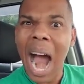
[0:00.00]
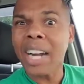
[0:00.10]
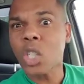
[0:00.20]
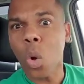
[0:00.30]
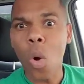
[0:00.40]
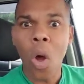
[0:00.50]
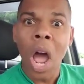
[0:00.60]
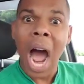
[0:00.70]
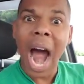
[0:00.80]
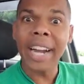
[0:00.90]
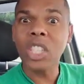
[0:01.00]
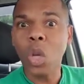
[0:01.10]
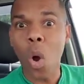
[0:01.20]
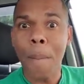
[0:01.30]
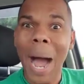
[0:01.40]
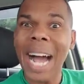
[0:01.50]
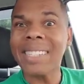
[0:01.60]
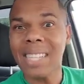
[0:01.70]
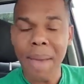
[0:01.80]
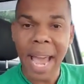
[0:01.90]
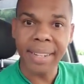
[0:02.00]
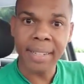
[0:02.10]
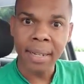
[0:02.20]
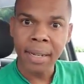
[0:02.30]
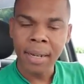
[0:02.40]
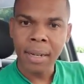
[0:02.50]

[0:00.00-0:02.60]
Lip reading: Or two bag of cement.